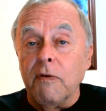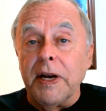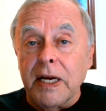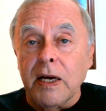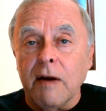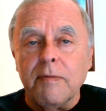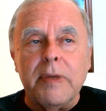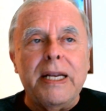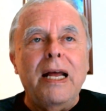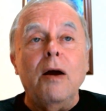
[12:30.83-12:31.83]
running a
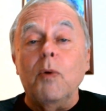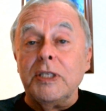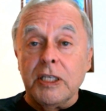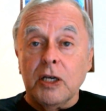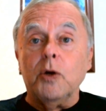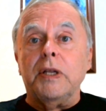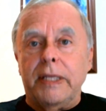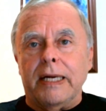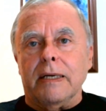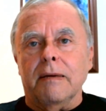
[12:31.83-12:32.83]
government, which is a
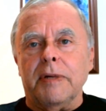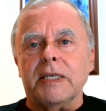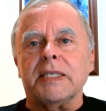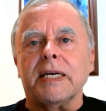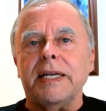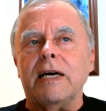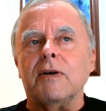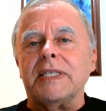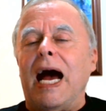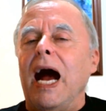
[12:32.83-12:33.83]
good thing because the
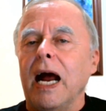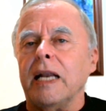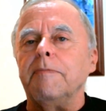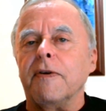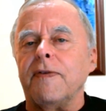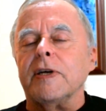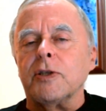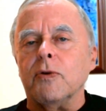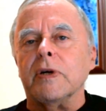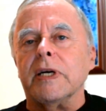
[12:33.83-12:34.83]
canal is a highly
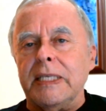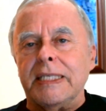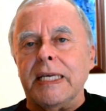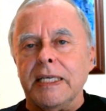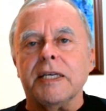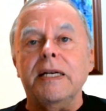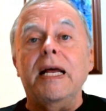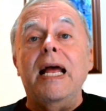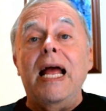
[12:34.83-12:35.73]
professional organization